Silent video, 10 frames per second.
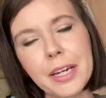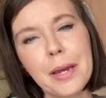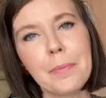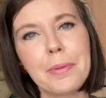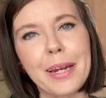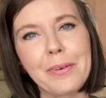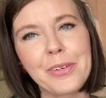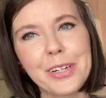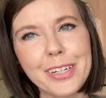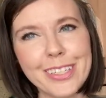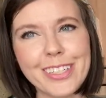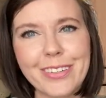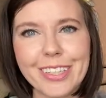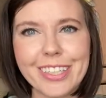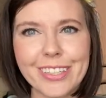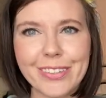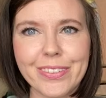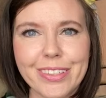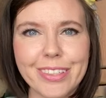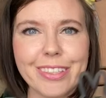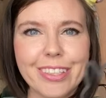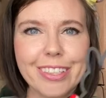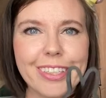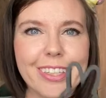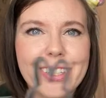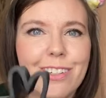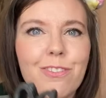but I wanted to do a cute cookie cutter